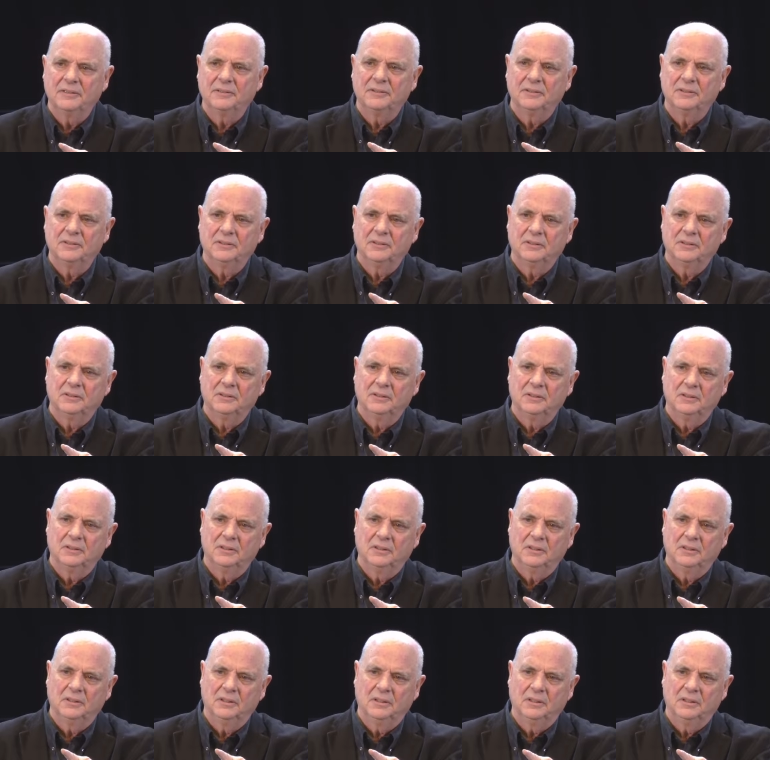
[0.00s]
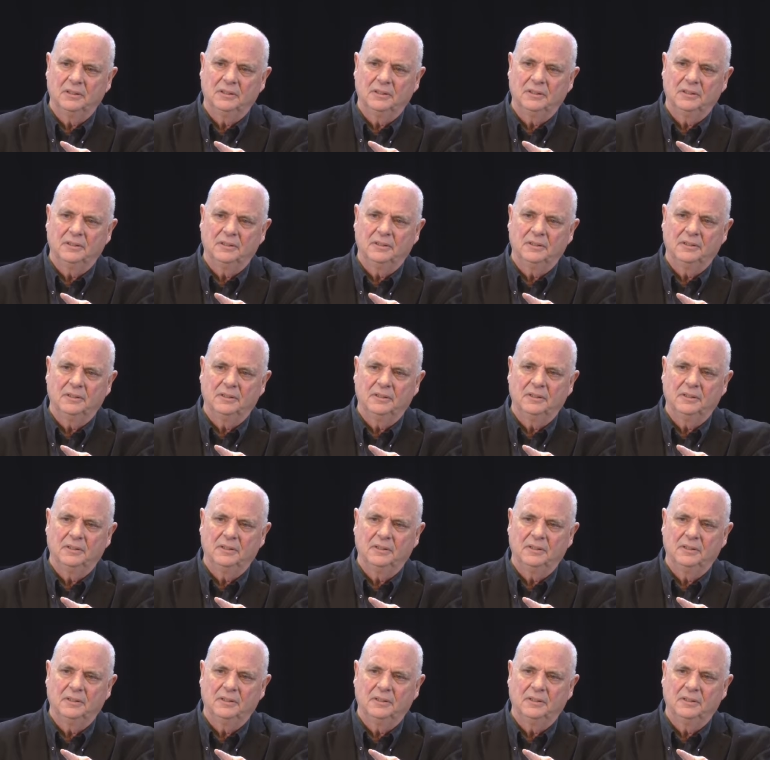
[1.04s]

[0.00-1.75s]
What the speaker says: Nobody speaks.